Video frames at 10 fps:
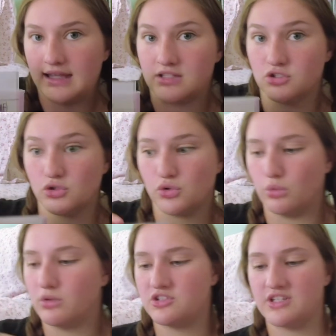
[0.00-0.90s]
It's
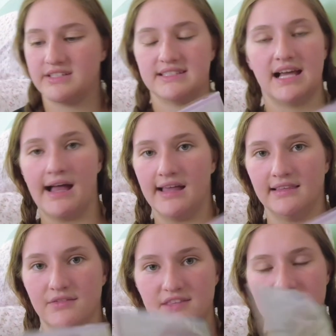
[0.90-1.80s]
gorgeous. I
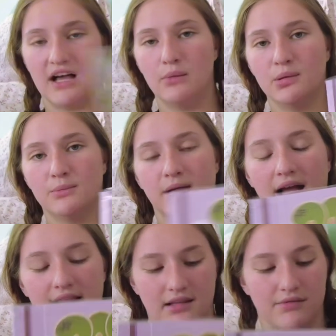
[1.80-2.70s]
love this album.
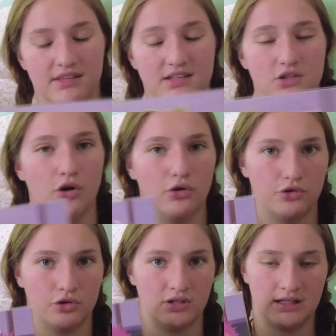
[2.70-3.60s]
I love this
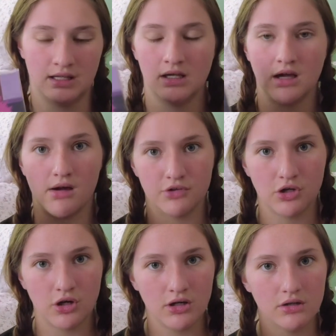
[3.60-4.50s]
alternate
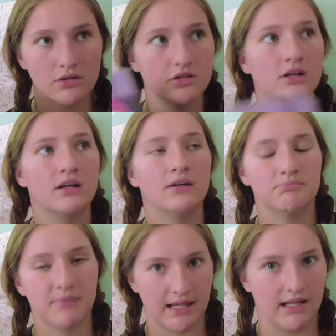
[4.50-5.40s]
cover art,
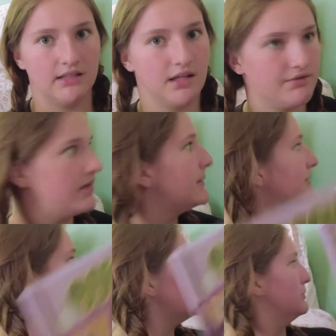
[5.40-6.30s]
and I love
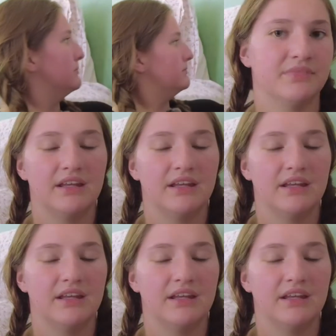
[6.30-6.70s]
MF Doom.